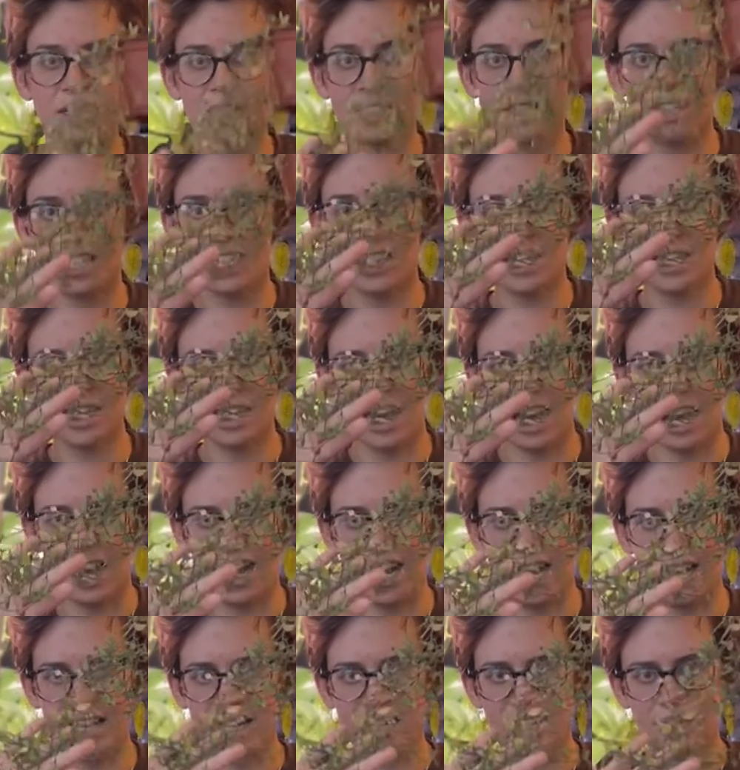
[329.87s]
This
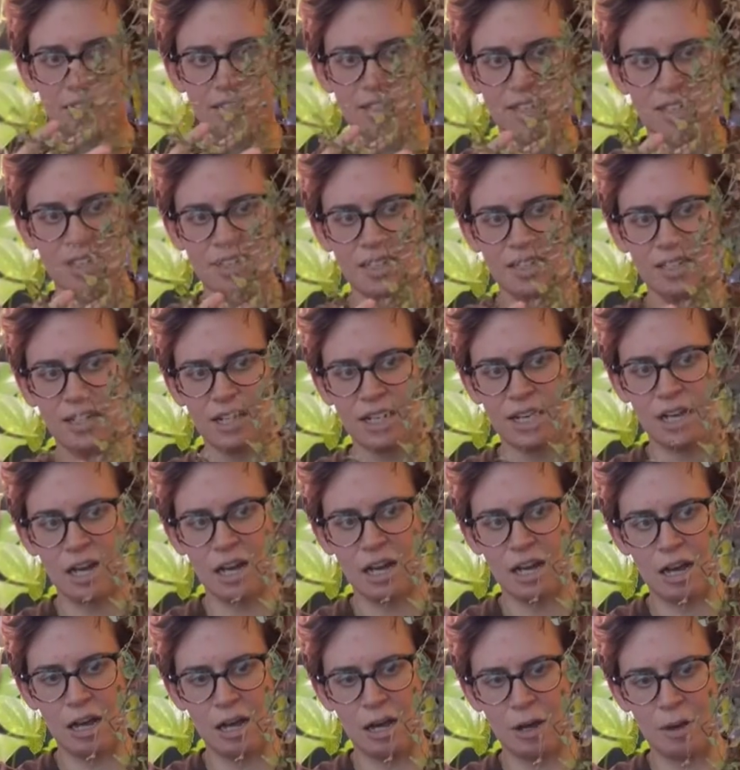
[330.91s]
guy
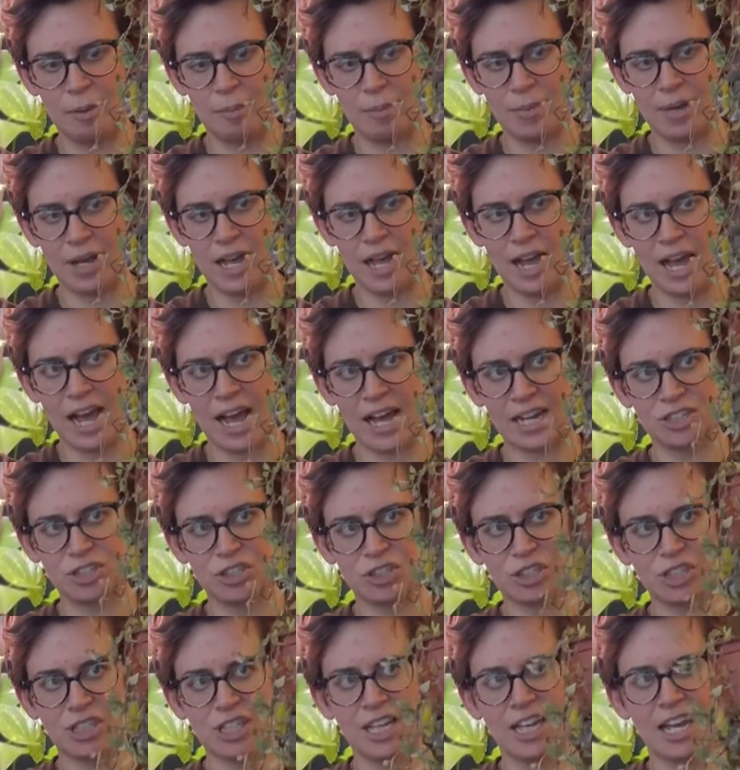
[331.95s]

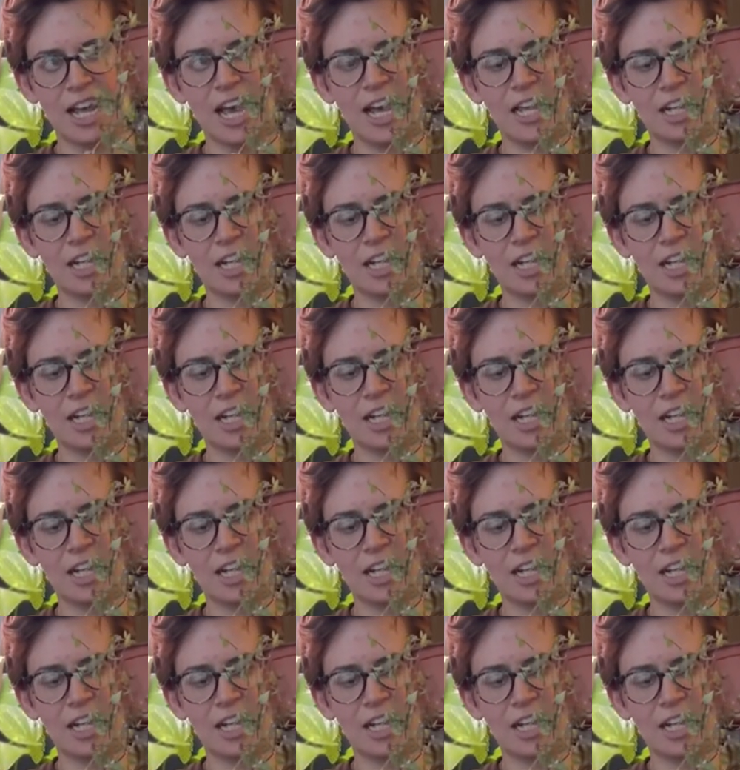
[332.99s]
actually had a